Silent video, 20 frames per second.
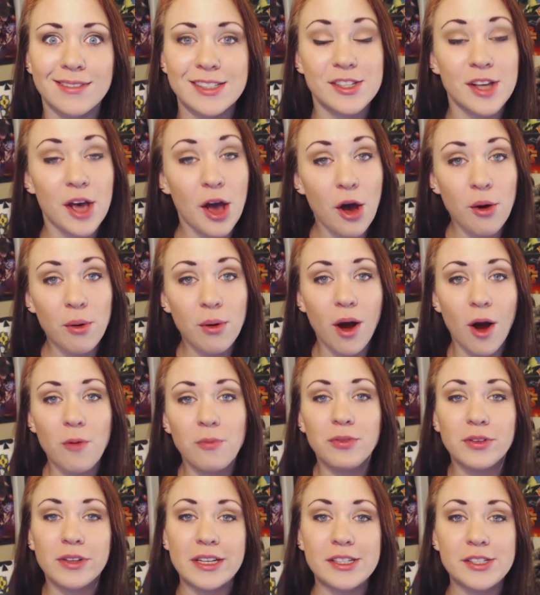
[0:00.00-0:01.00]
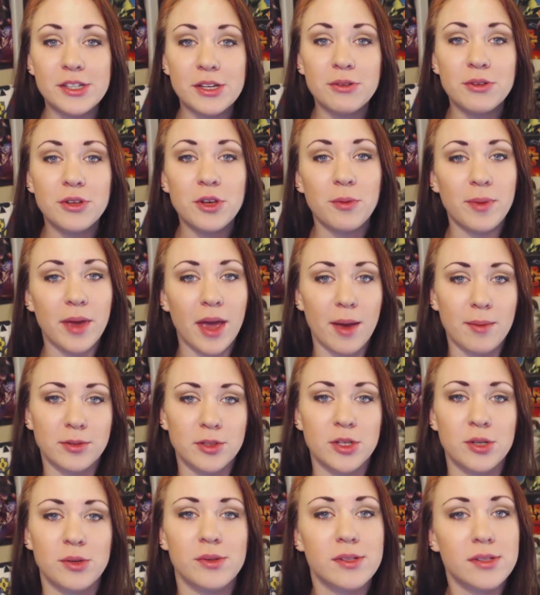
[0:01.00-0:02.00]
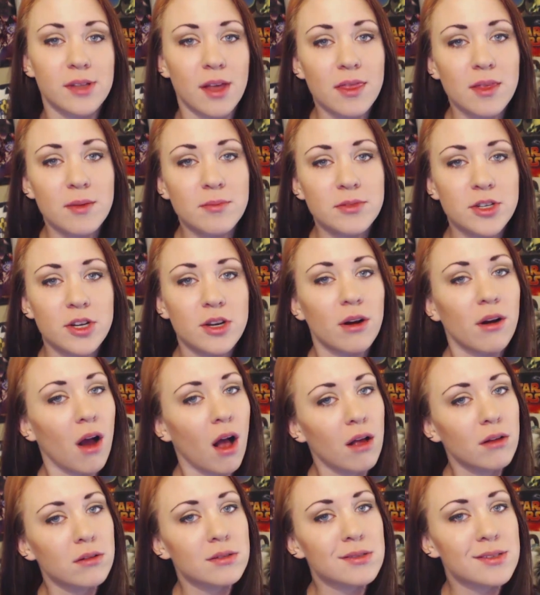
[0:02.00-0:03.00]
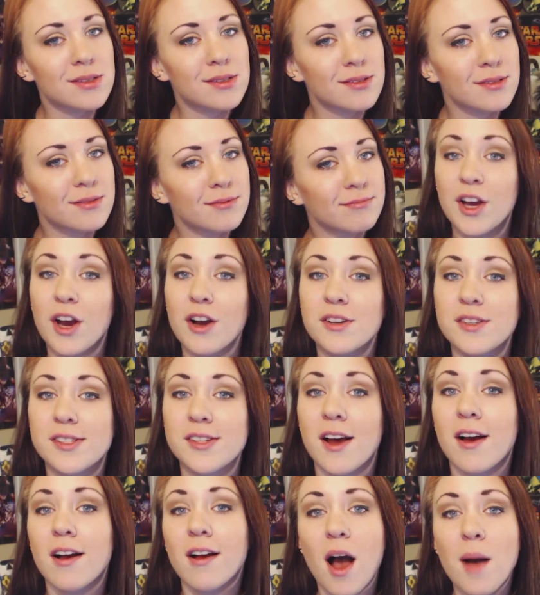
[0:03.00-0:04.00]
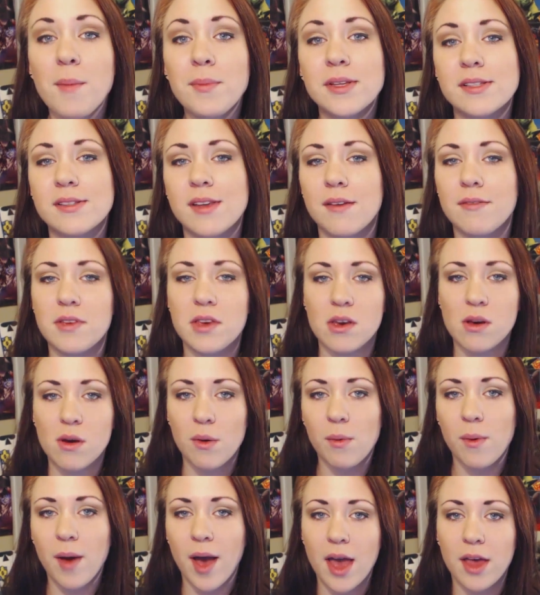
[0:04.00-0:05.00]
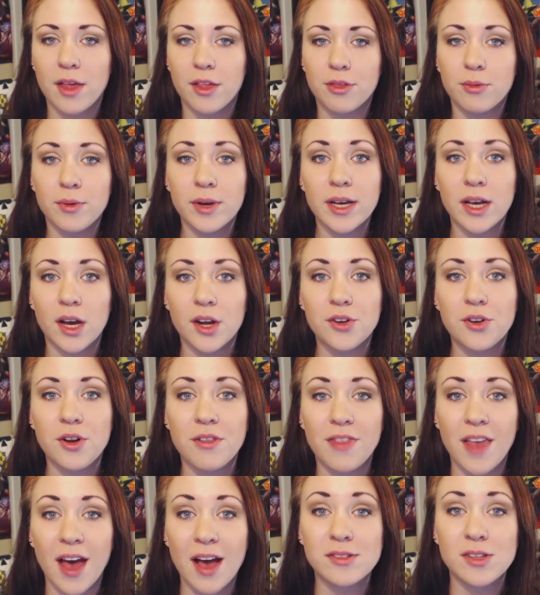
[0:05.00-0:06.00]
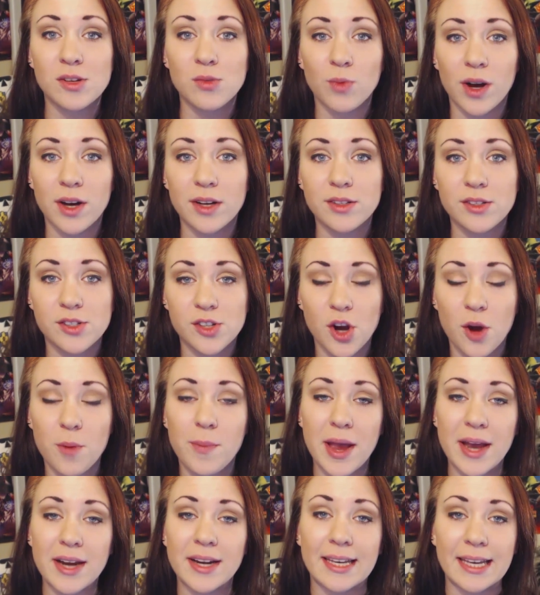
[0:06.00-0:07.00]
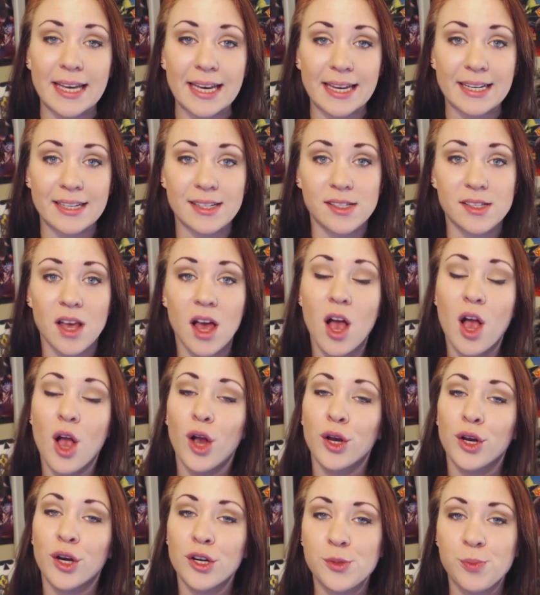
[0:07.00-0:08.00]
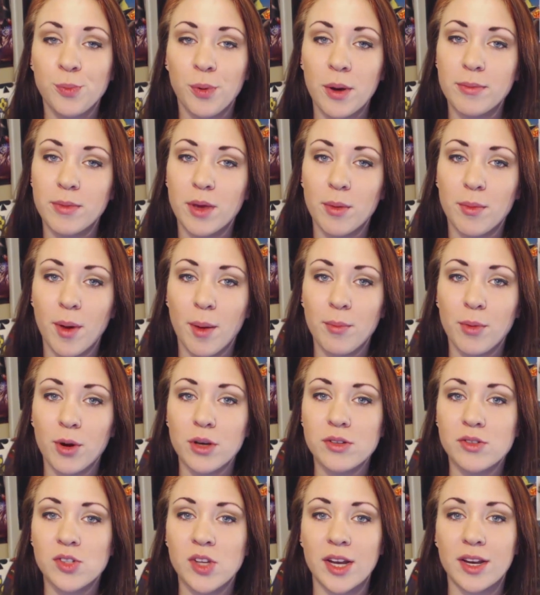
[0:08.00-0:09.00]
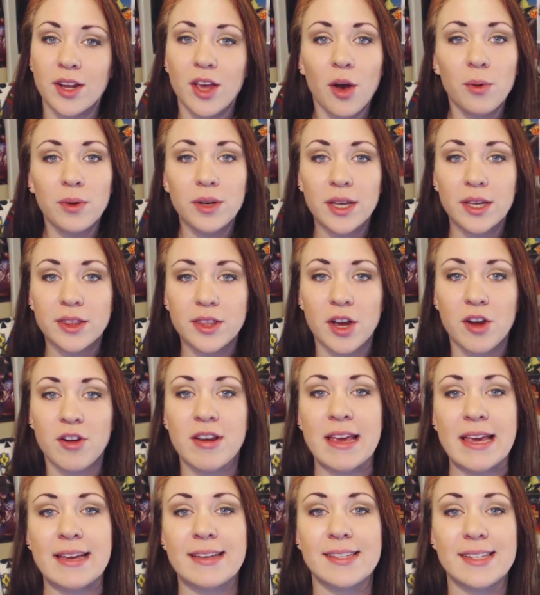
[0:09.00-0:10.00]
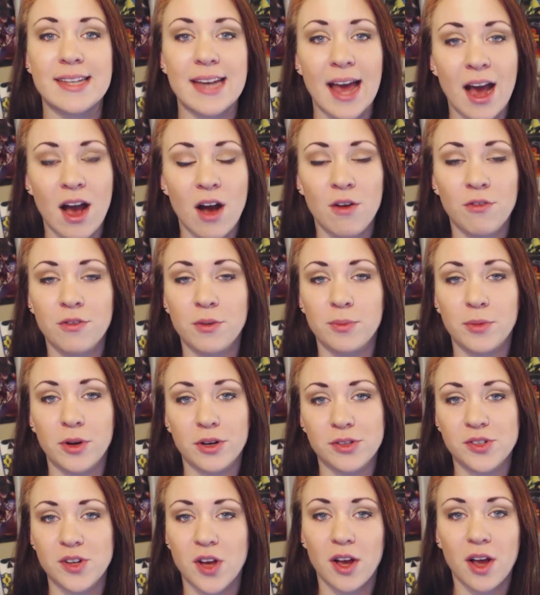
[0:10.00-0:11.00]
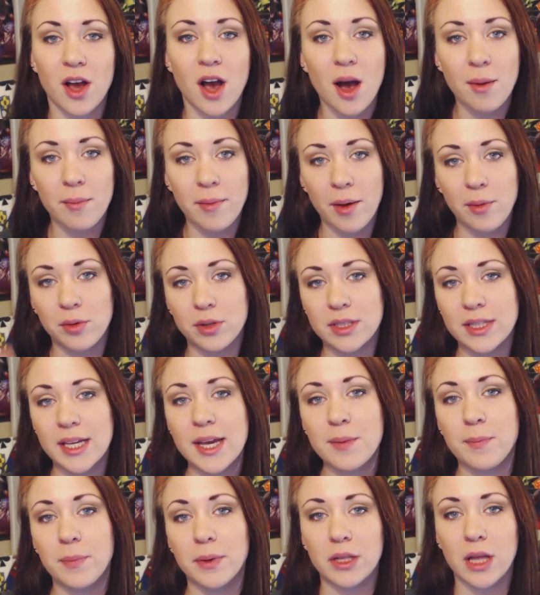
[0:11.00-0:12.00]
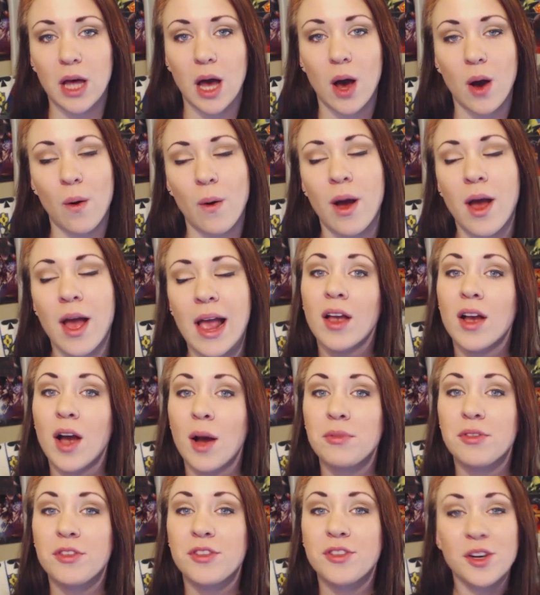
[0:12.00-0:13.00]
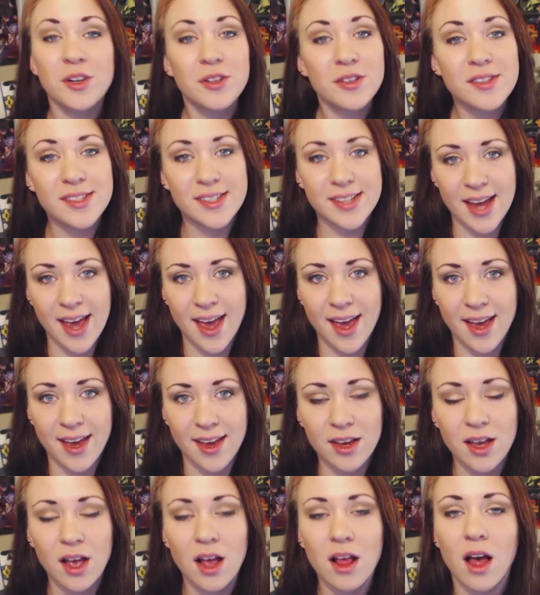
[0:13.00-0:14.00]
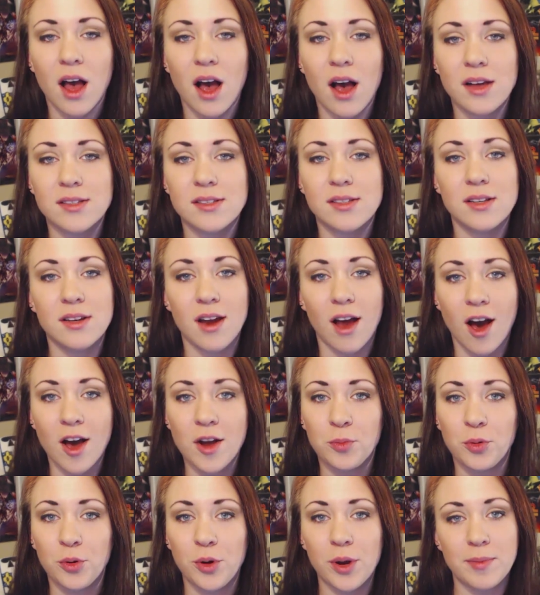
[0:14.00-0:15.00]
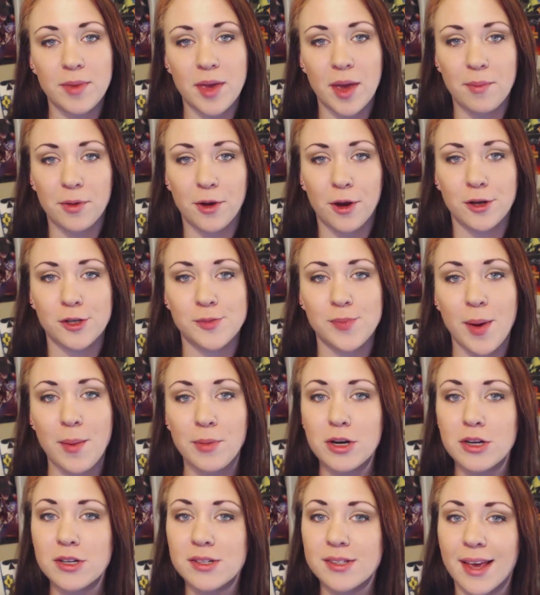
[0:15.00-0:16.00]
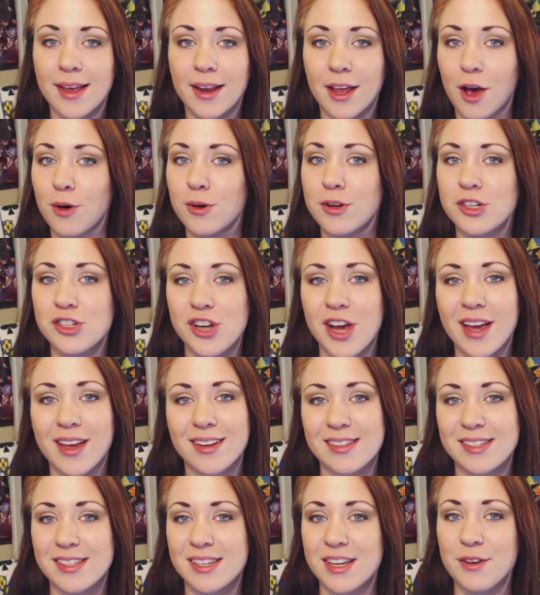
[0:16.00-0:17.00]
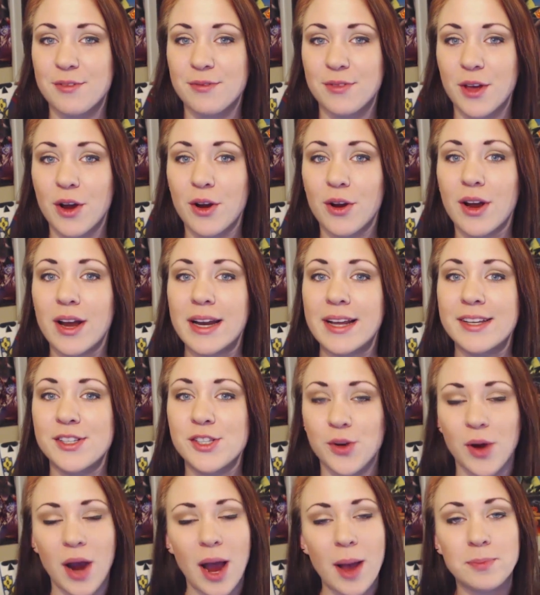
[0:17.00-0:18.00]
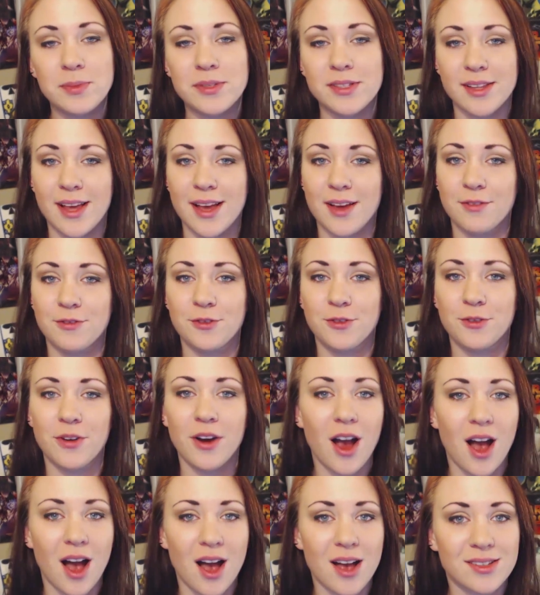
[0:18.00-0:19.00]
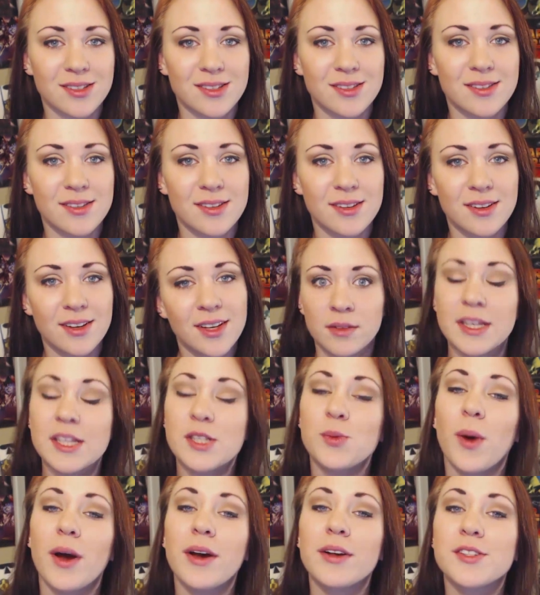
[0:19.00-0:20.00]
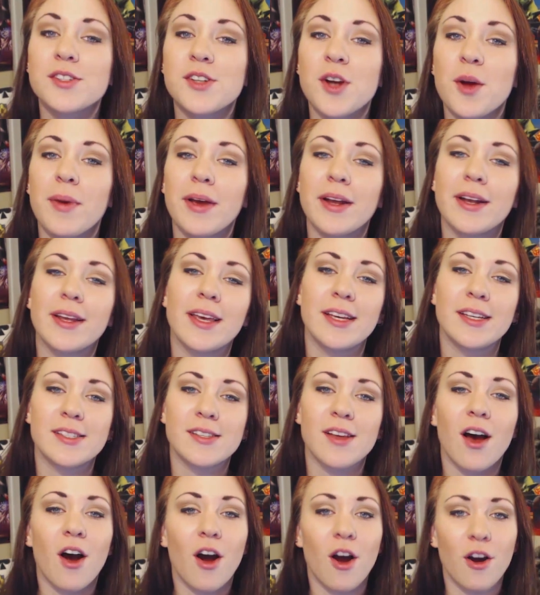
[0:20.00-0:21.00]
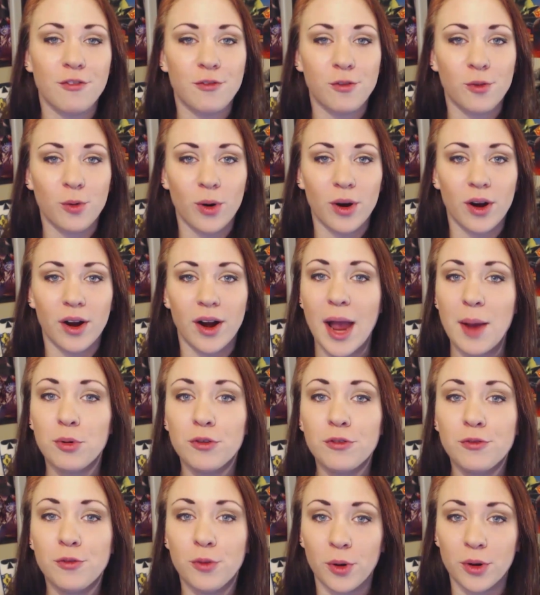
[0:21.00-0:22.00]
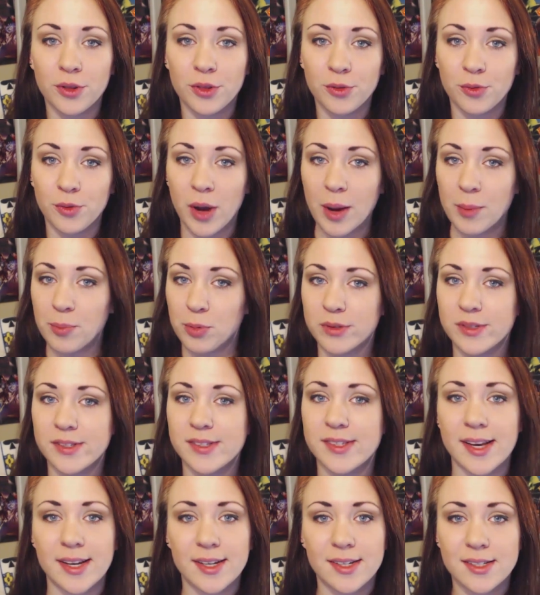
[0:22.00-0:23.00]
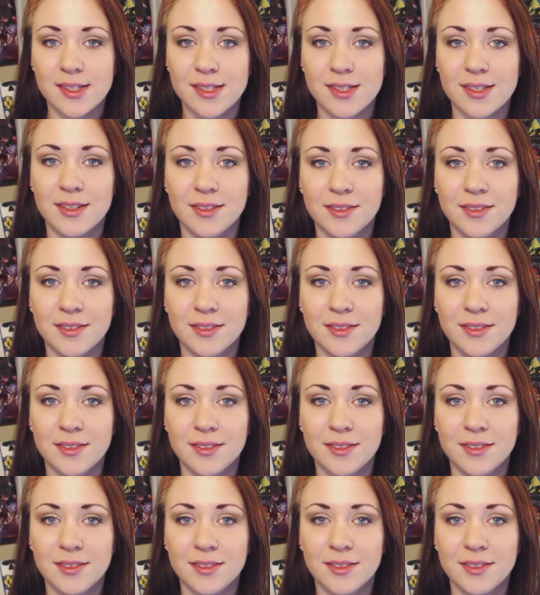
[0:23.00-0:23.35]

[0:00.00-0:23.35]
So, hopefully soon you'll be able to send them to your alts. Curse.com is giving away 300,000 Wildstar beta keys. Curse Premium members can go and get their keys now from curse.com. I will link below. Come Thursday, us non-premium curse members can go and check and see if there are any scraps left for us. These Wildstar beta keys are for April 4th through April 6th.